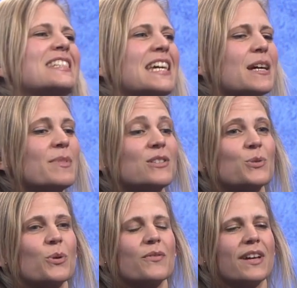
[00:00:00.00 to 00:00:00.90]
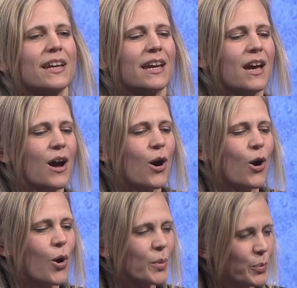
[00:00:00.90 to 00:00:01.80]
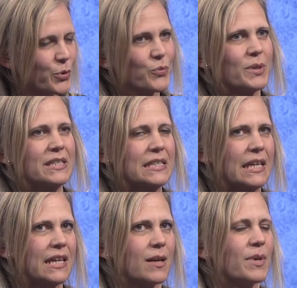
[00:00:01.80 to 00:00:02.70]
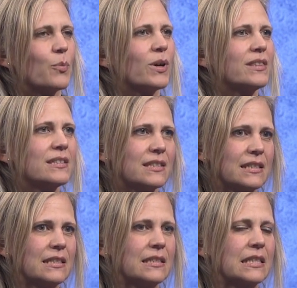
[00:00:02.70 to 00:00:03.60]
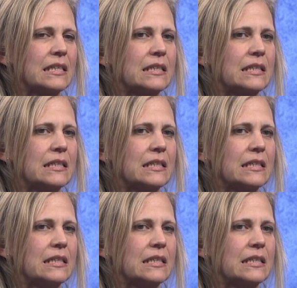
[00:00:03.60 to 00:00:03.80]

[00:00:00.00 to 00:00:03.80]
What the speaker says: scam is sort of a home improvement scam, and what this is